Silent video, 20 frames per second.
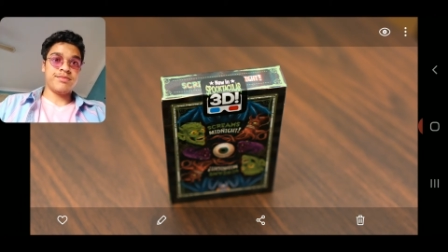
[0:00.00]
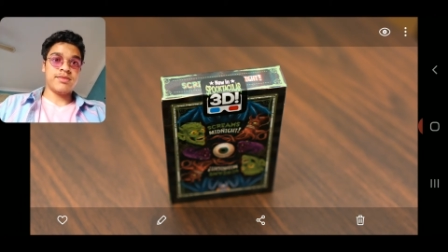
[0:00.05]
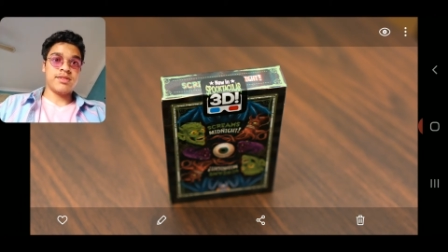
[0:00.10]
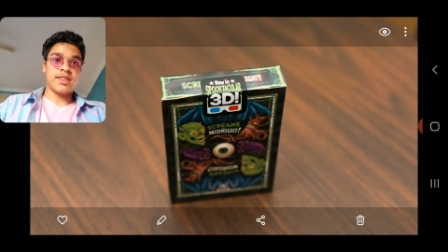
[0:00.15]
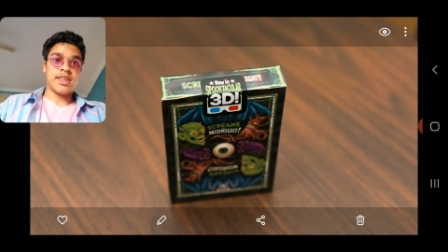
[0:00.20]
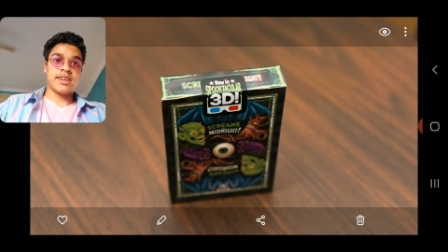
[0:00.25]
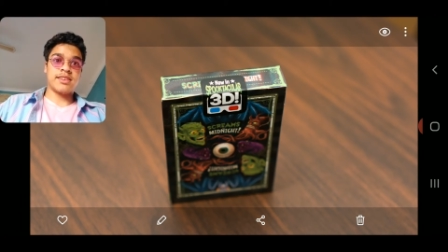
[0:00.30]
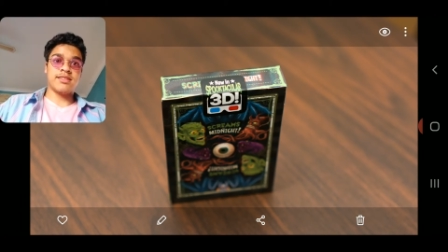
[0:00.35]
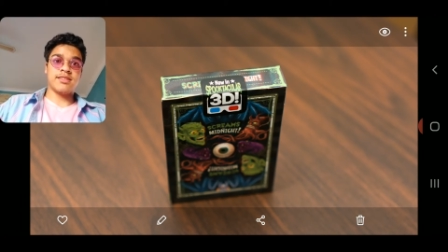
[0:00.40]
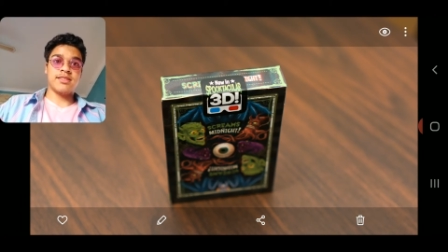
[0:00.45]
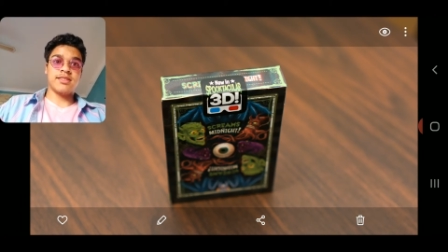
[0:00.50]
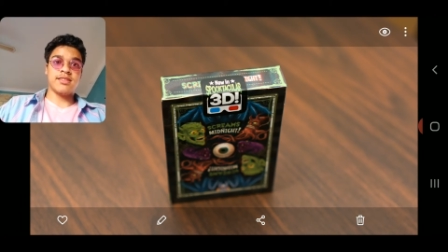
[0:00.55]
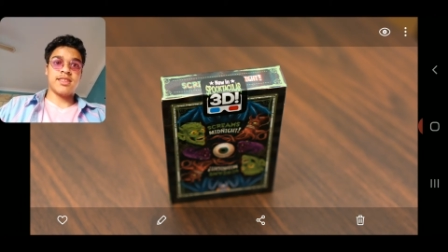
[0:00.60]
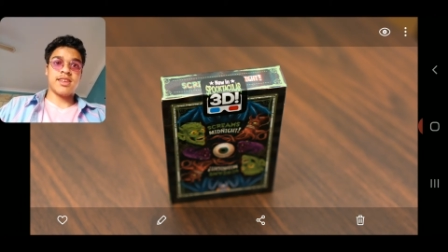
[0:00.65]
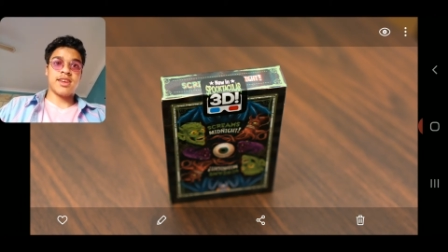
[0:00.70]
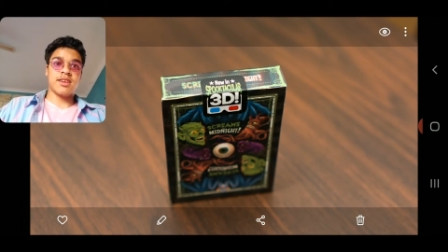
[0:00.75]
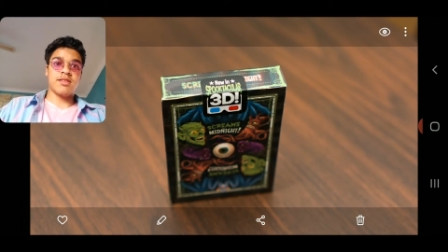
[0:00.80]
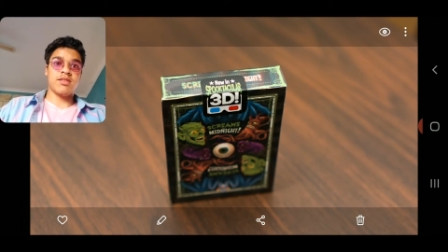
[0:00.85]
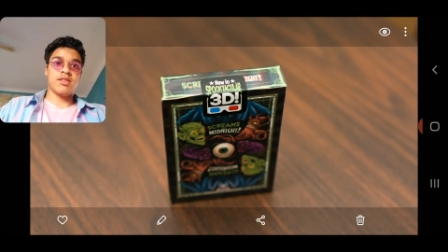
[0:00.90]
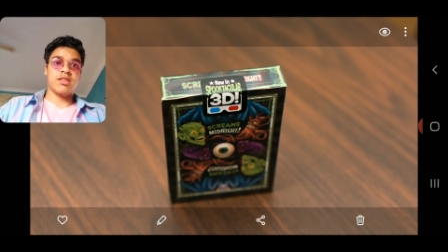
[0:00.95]
likes this
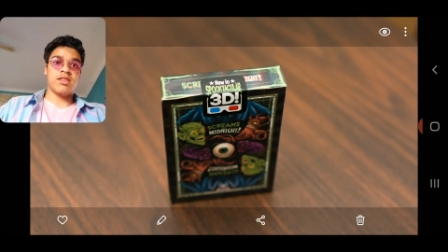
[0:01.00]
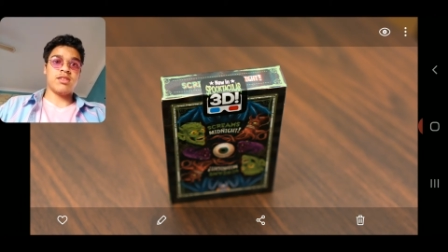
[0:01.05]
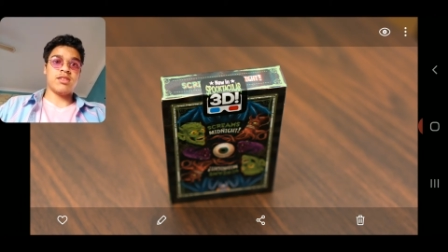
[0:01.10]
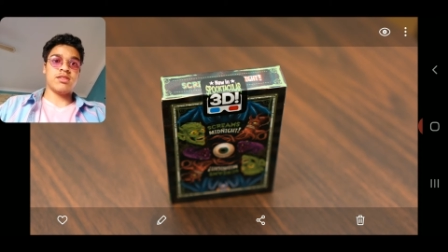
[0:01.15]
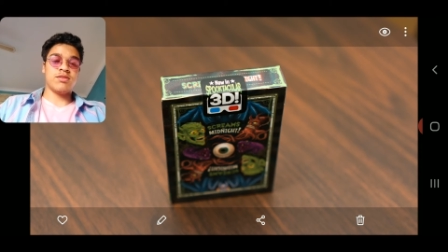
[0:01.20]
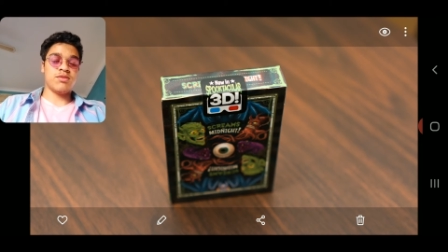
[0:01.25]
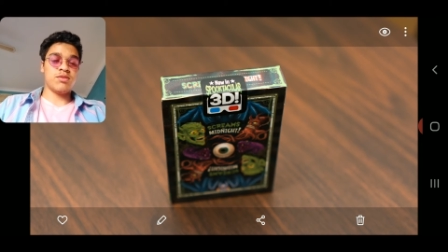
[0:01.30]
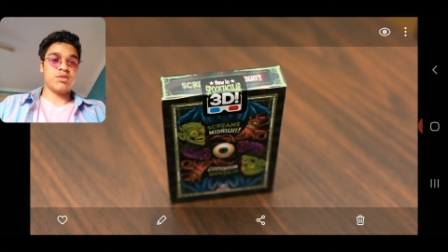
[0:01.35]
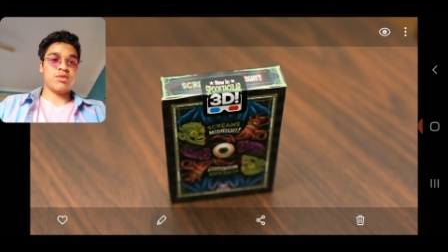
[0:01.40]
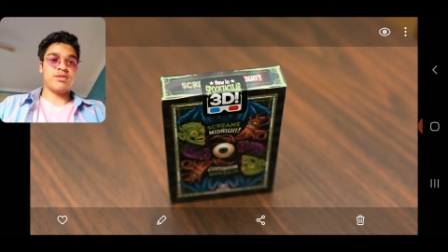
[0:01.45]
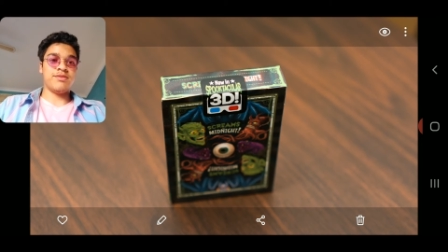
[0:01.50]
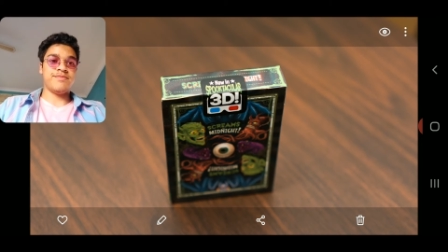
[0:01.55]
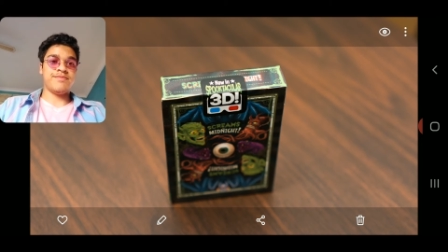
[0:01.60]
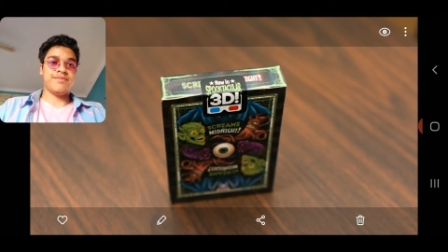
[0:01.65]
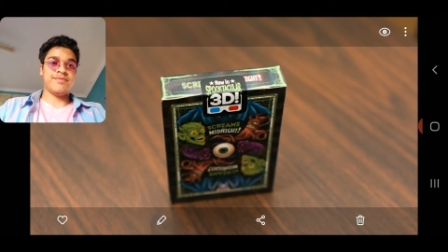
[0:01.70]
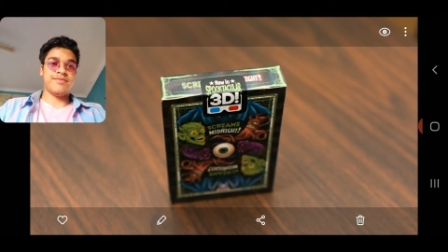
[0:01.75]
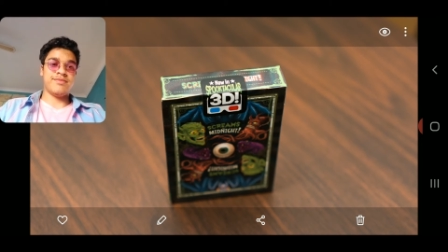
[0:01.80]
deck of cards for